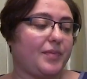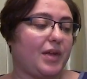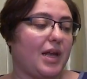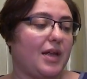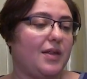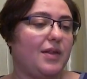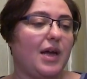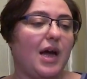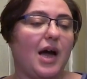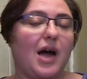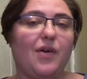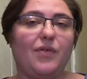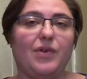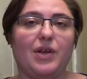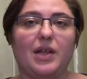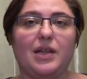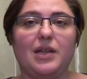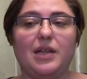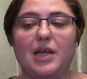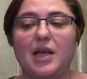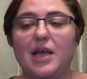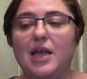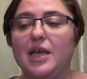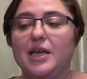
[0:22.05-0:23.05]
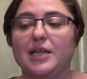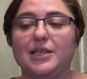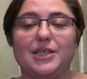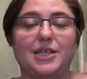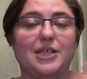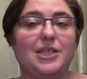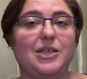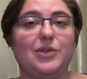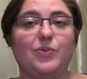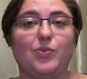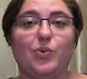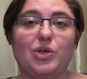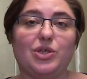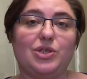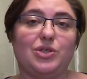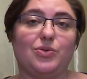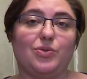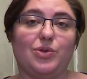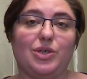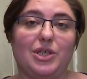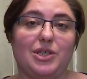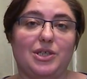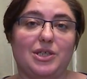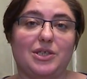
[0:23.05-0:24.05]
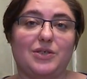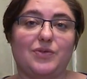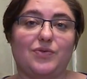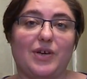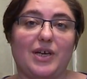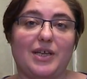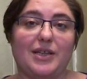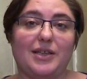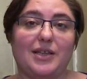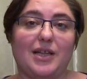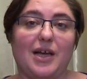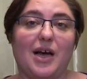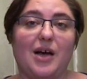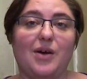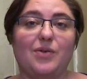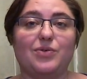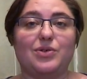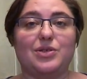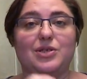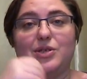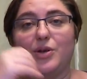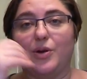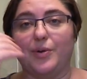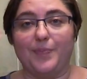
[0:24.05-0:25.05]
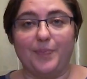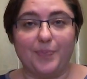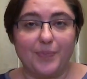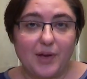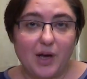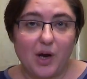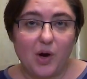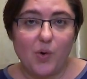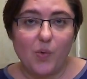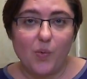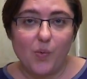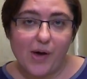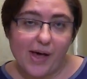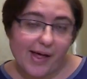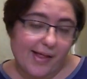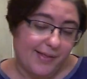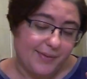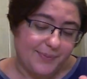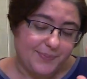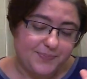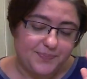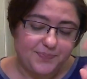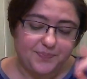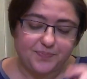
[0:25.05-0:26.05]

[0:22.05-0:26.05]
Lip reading: And Ariel didn't want to eat it right now, so oh well.